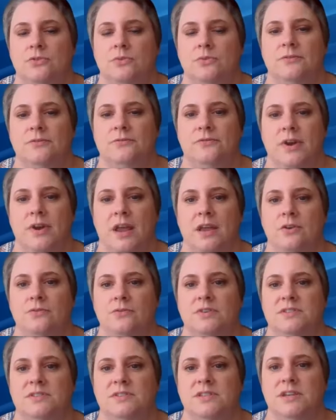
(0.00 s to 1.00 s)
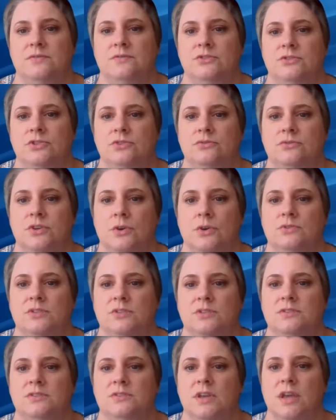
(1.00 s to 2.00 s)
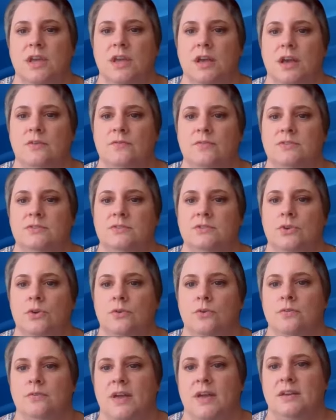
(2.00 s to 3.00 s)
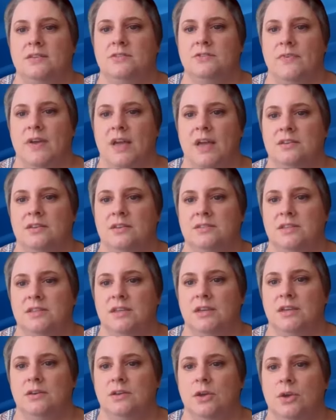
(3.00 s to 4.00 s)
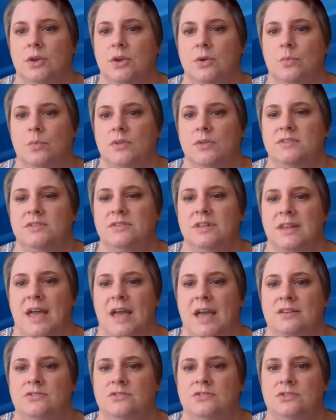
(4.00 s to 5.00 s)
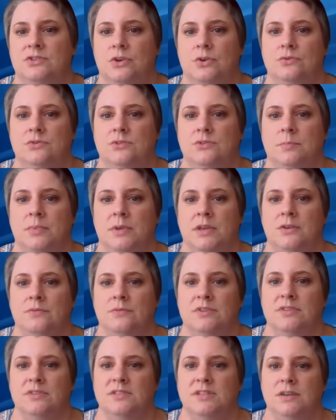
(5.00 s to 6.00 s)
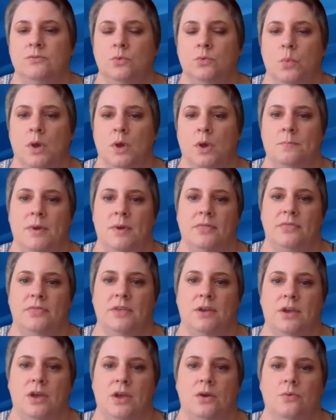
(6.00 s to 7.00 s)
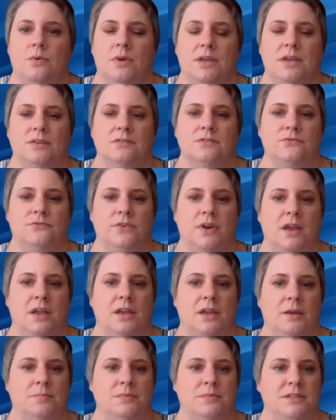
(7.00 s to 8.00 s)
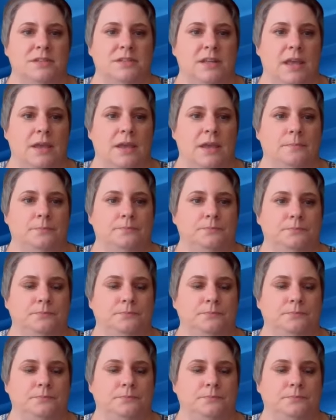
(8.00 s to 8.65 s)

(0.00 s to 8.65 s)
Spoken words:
3, Frank received 2 doses of his Novavax vaccine, with his last dose being received 1 month ago. Is Frank up to date?